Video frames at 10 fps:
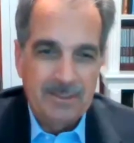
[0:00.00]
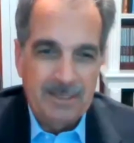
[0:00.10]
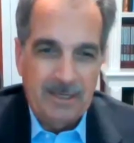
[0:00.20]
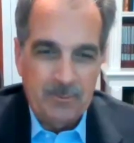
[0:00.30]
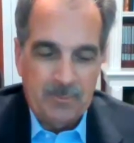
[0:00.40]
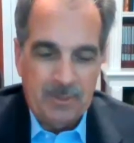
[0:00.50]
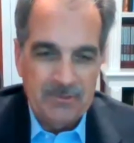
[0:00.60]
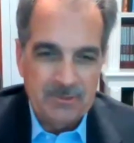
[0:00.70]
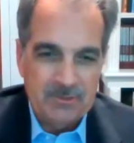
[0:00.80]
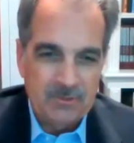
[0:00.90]

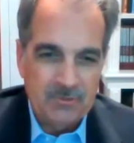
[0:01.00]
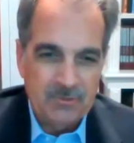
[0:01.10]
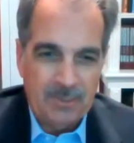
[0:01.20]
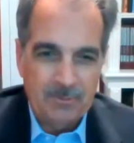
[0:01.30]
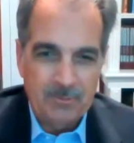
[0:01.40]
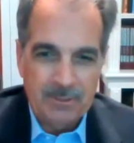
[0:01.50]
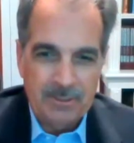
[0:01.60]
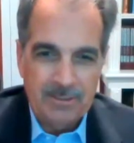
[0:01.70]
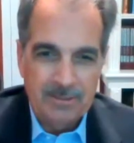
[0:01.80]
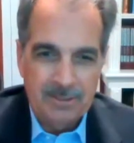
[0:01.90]
enterprise such as Sabra with
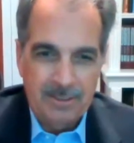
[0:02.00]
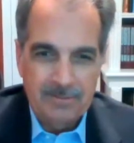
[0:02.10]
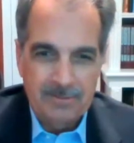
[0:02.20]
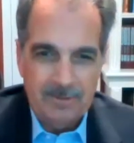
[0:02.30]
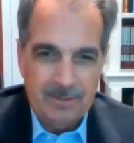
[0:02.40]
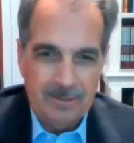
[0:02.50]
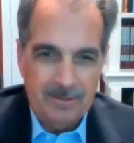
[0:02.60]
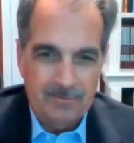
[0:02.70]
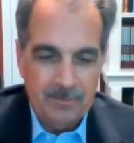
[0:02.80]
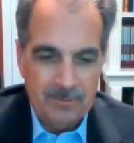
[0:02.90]
the online
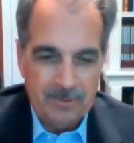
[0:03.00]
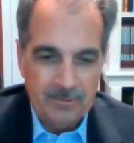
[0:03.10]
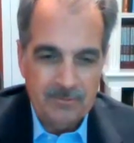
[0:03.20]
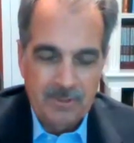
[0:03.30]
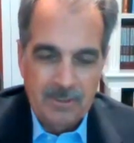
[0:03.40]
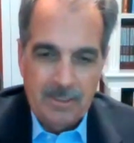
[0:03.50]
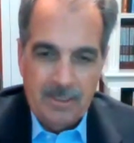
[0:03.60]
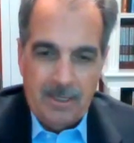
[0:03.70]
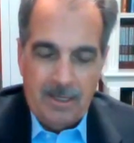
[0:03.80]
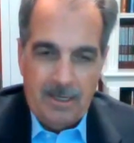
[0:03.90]
focus,
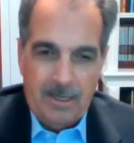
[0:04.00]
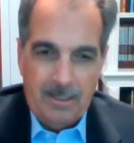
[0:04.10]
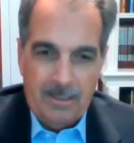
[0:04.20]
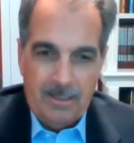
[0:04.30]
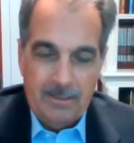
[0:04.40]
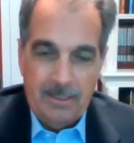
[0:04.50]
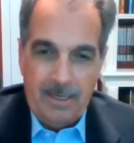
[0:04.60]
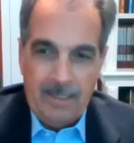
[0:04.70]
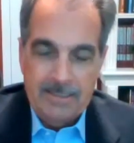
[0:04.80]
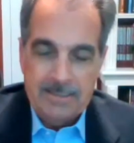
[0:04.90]

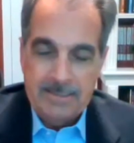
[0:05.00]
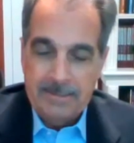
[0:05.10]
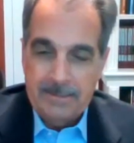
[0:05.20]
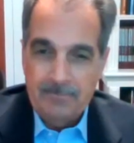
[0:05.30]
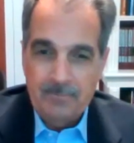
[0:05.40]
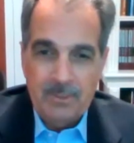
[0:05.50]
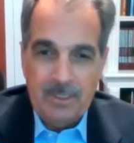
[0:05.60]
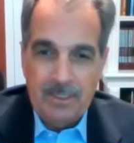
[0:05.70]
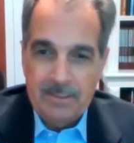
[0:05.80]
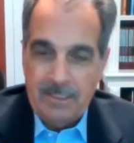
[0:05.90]
and
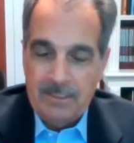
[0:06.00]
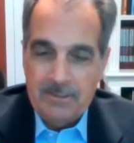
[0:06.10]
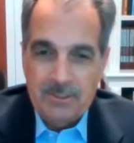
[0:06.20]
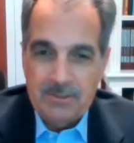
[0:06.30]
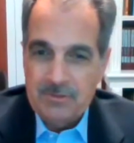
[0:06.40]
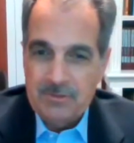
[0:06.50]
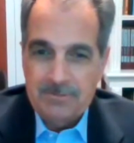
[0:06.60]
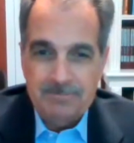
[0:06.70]
just